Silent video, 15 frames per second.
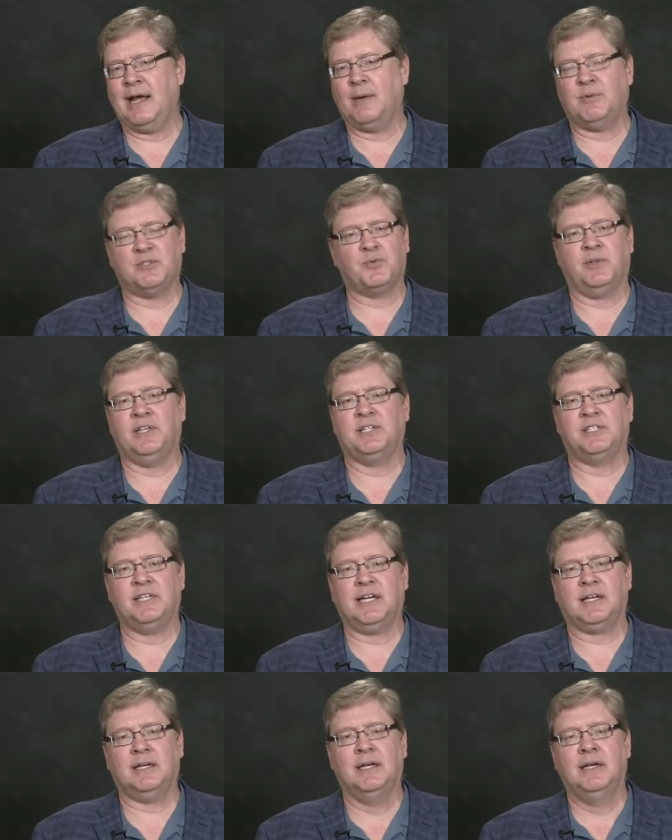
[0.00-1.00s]
I was really
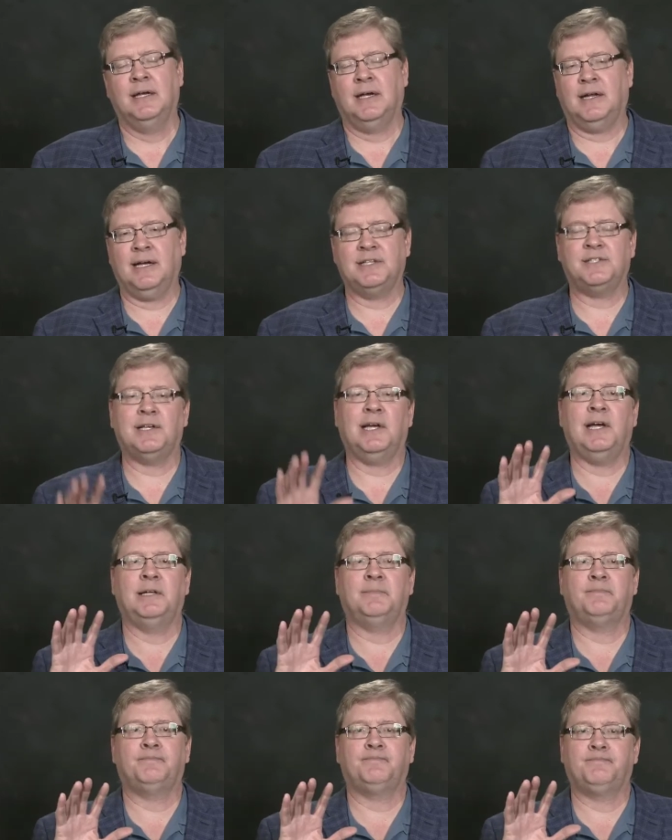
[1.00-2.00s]
sick. And I
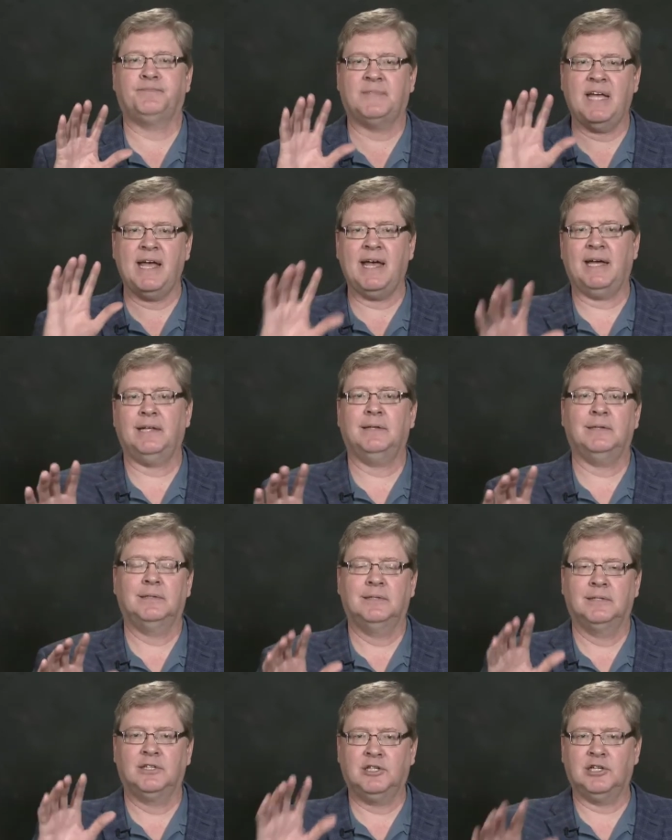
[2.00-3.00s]
said, Dad,
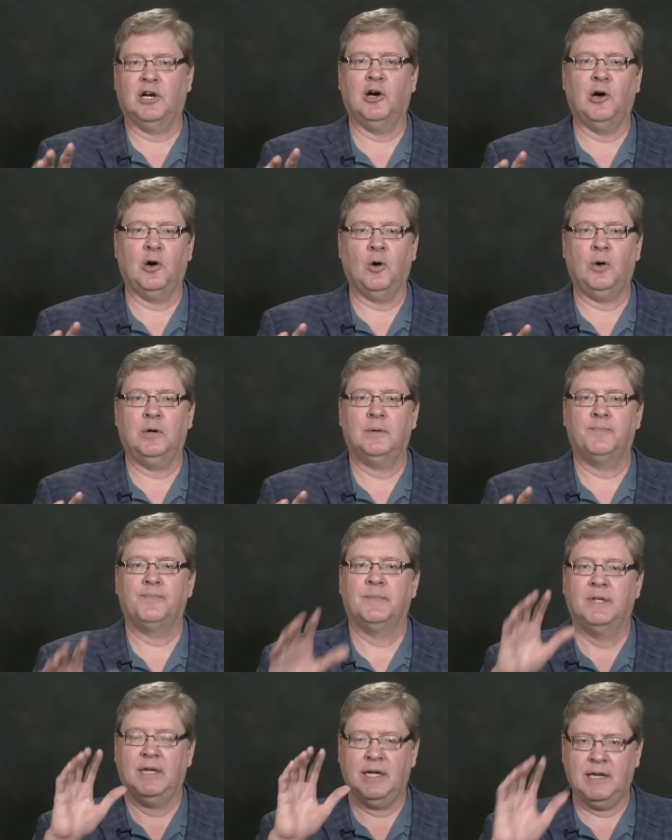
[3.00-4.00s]
go
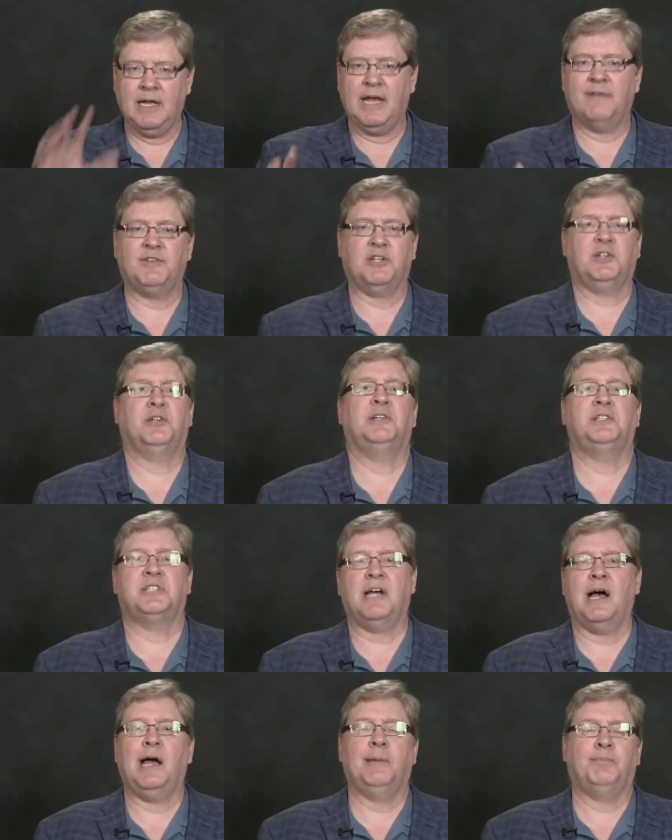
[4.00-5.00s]
and have a good
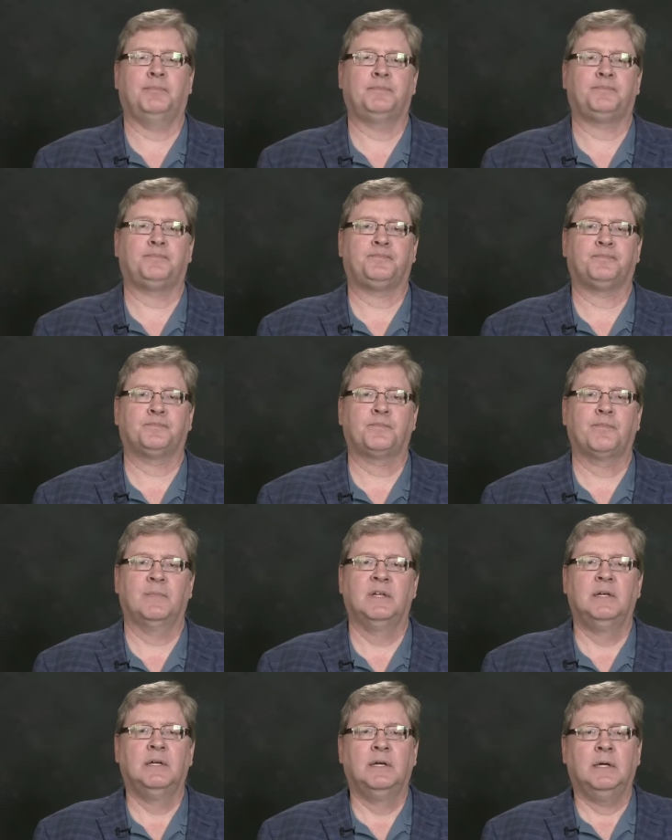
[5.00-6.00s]
time.
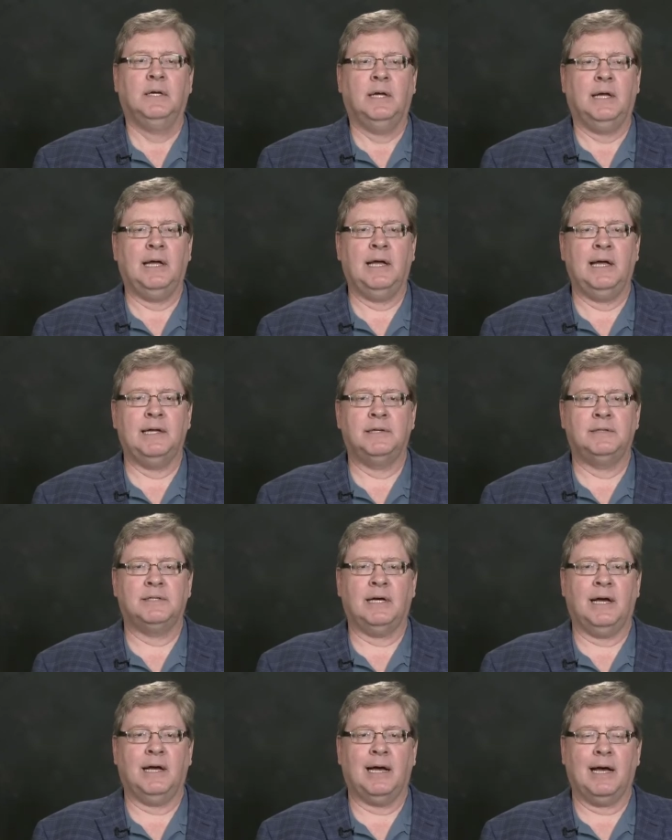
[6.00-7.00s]
And
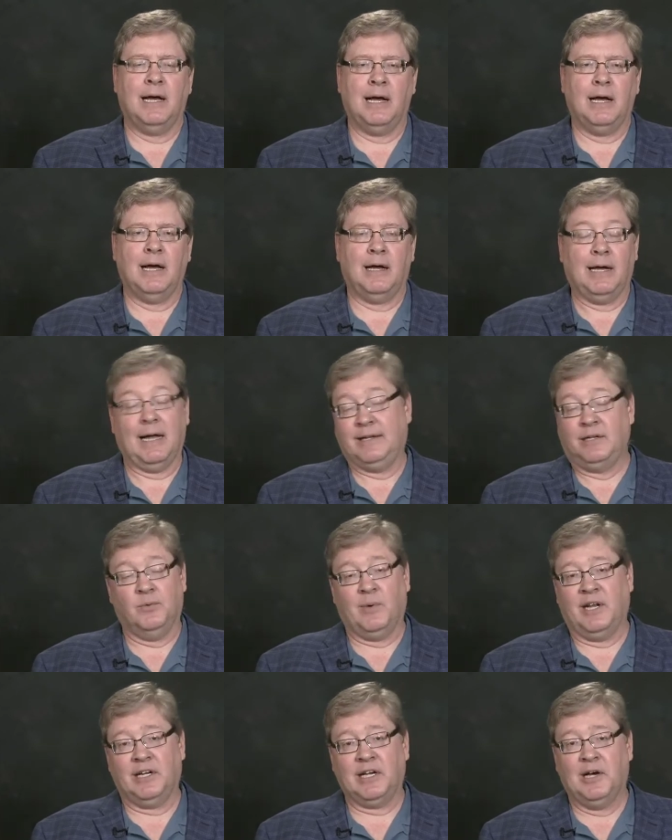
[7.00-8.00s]
uh, I didn't
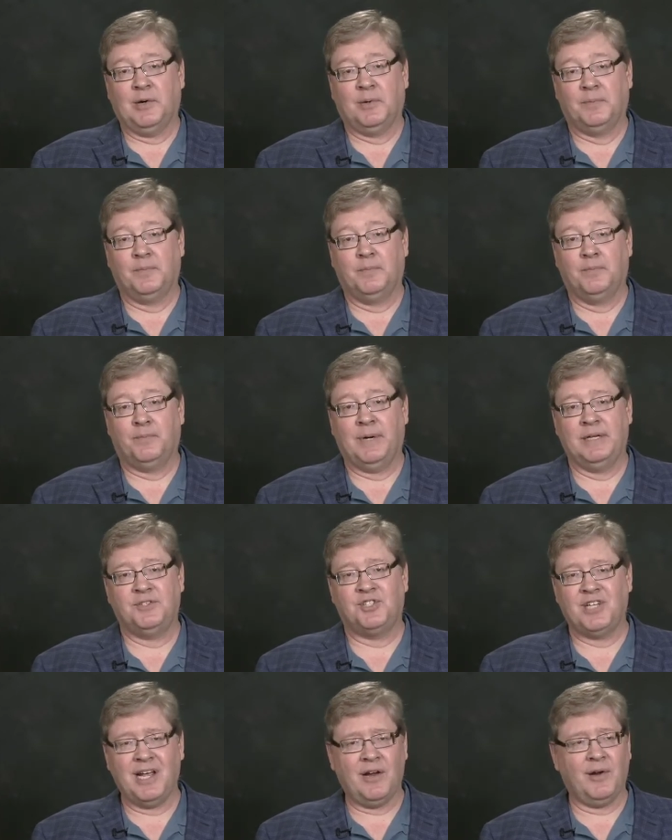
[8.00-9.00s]
want to go. But
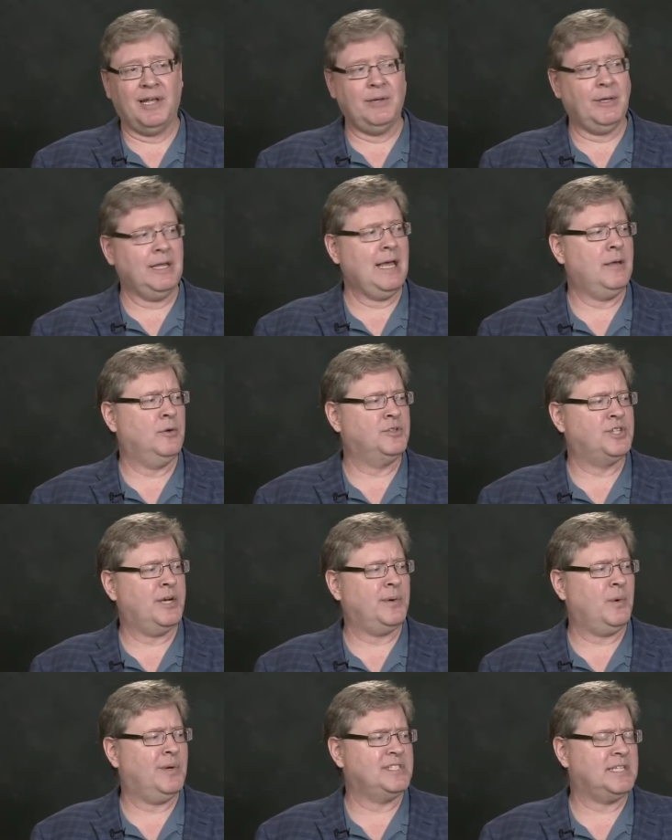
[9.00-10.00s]
Jerry,
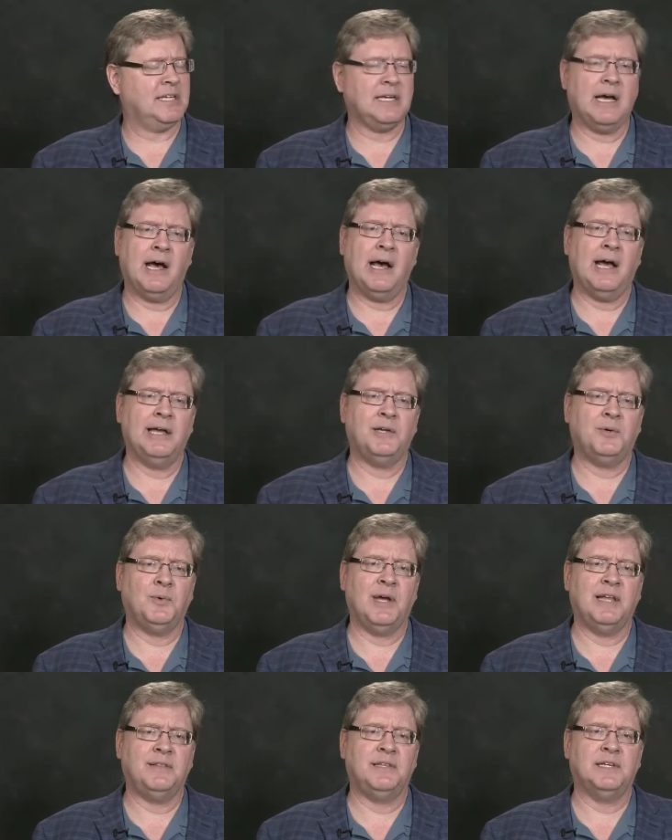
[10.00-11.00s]
Jerry was a guy who
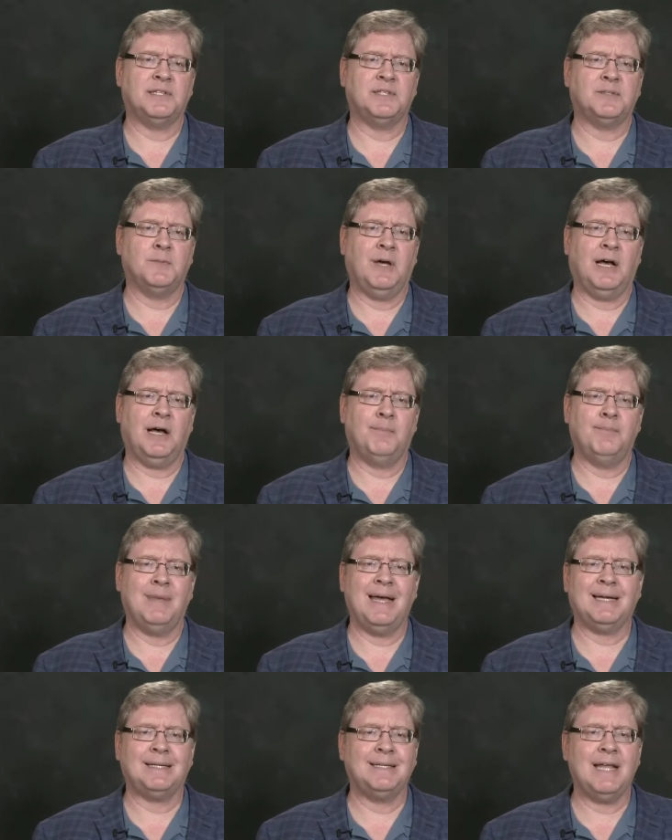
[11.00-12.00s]
had this uh,
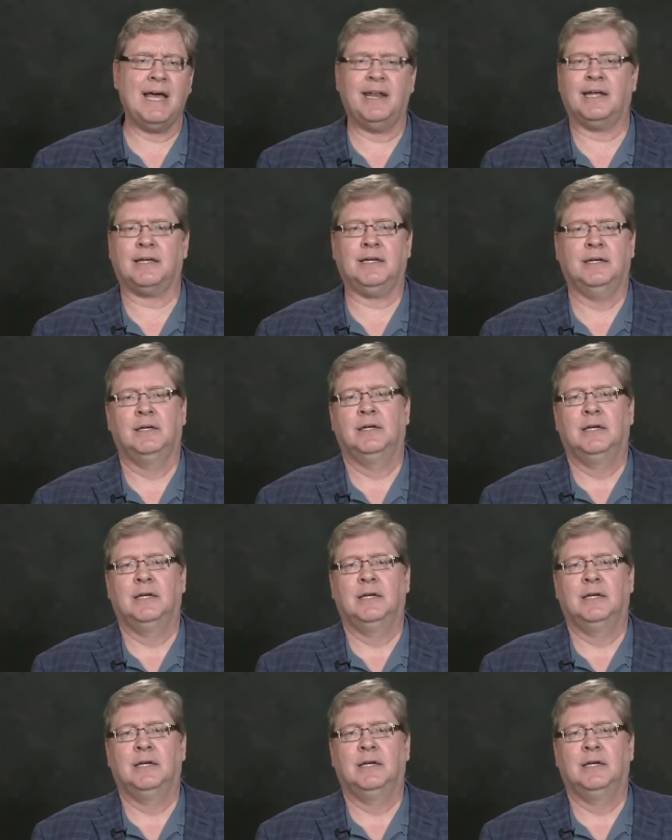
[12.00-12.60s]
magnetic,